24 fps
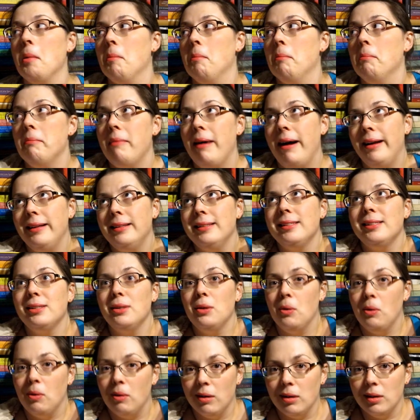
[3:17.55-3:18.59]
Mine is
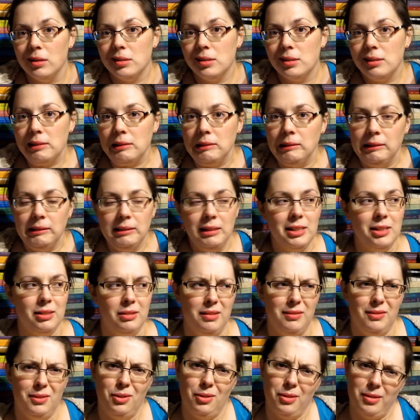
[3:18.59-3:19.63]
a horse, so I
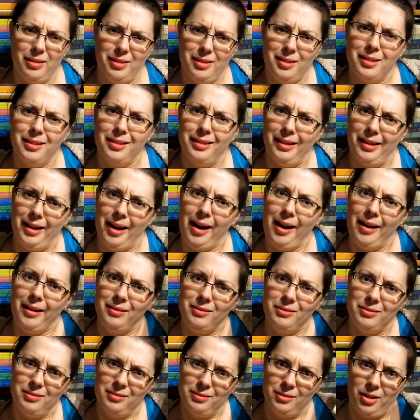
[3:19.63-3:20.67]
have a horse and a
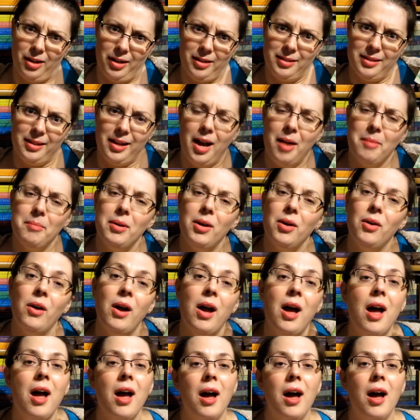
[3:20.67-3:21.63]
lion, crazy combo.